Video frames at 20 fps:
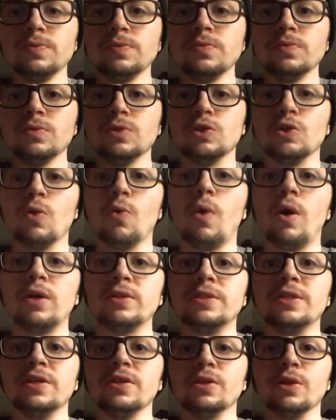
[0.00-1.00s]
So while
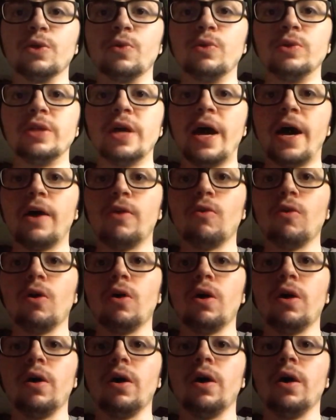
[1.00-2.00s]
dealing with the
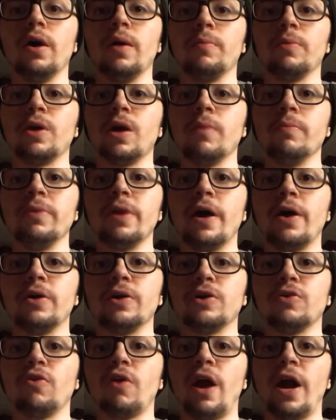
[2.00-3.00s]
Adderall come down
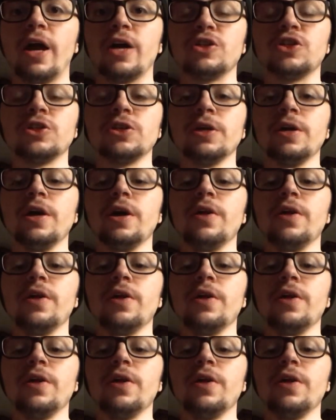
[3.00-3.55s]
and crash,